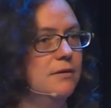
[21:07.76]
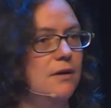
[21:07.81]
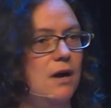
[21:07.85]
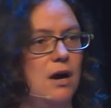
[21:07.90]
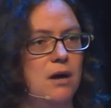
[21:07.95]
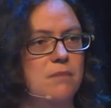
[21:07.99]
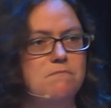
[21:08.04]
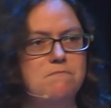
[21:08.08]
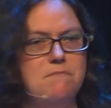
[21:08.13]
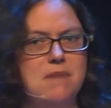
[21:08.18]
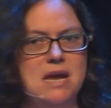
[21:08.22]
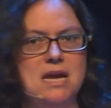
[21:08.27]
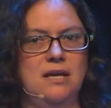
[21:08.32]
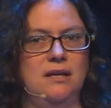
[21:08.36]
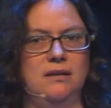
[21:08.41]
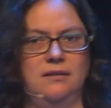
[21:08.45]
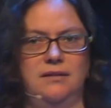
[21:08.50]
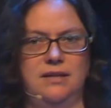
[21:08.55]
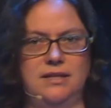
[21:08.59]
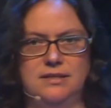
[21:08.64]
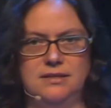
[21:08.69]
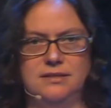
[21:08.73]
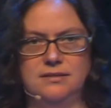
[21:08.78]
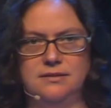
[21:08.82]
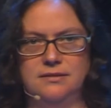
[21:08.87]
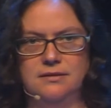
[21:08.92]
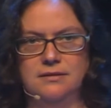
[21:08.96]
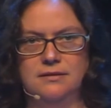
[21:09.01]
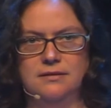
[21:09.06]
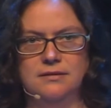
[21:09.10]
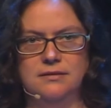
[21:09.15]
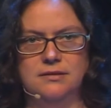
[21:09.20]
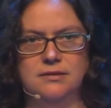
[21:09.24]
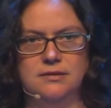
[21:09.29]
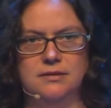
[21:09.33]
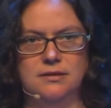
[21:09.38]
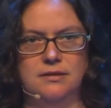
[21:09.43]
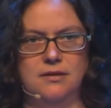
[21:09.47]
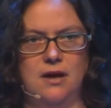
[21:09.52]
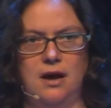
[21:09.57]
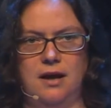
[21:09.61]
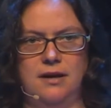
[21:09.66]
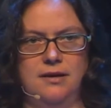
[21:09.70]
are meaningless to
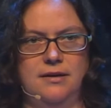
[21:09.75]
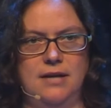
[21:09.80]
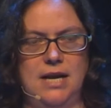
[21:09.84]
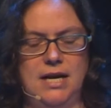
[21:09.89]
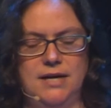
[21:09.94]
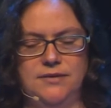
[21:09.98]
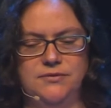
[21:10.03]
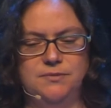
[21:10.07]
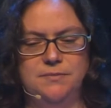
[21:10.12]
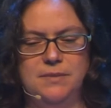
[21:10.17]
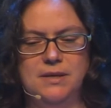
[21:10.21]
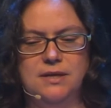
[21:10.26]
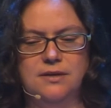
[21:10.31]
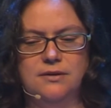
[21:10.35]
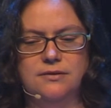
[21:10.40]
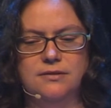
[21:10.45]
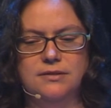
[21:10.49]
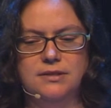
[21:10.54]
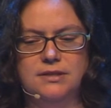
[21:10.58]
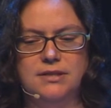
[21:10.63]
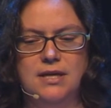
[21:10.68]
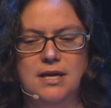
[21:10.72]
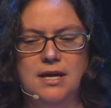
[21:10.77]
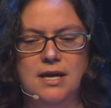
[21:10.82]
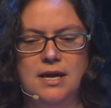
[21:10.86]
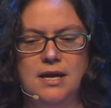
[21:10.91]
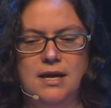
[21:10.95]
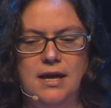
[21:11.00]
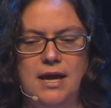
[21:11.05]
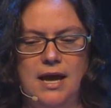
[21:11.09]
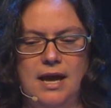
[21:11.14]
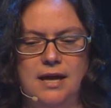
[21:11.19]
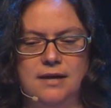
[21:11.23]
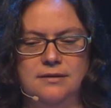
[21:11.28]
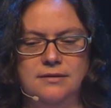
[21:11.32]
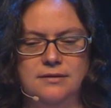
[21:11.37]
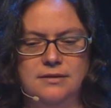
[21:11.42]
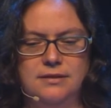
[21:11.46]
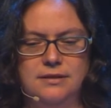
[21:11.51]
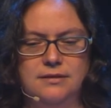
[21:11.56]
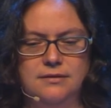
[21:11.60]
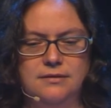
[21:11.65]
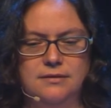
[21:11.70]
non-native speakers,
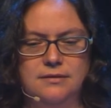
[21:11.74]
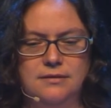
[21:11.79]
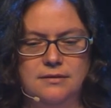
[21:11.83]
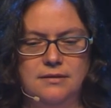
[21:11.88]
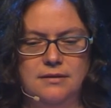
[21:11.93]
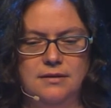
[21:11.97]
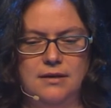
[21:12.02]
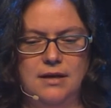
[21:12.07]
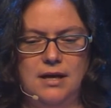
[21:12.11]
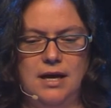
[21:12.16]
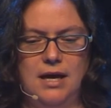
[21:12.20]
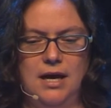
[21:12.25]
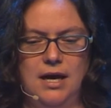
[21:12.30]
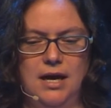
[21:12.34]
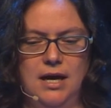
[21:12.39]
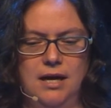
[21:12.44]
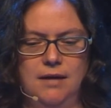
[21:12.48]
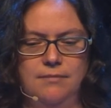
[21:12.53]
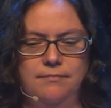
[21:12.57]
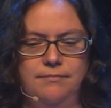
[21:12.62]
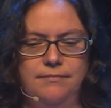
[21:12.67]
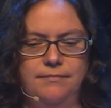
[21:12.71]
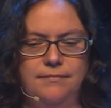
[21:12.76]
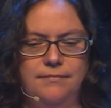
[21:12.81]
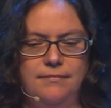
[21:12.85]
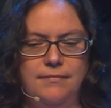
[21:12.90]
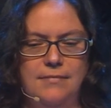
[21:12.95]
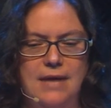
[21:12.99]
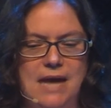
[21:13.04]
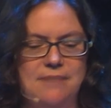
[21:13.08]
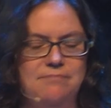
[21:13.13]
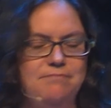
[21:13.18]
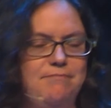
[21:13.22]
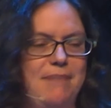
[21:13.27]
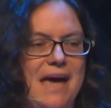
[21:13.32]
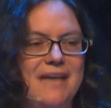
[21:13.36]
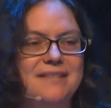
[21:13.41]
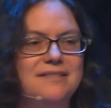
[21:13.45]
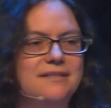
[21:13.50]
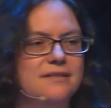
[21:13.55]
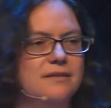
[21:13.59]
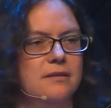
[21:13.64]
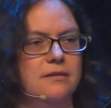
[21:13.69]
and at
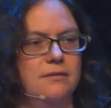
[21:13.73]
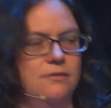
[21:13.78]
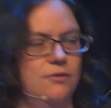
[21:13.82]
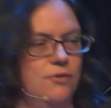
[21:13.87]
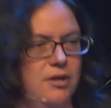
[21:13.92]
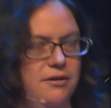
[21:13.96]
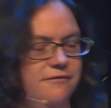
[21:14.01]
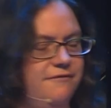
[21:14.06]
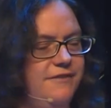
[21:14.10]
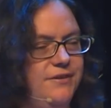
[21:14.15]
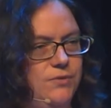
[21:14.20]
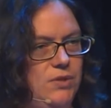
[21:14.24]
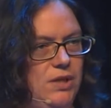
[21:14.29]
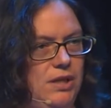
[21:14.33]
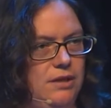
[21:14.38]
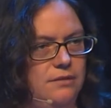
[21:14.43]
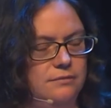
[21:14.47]
best, they're confusing.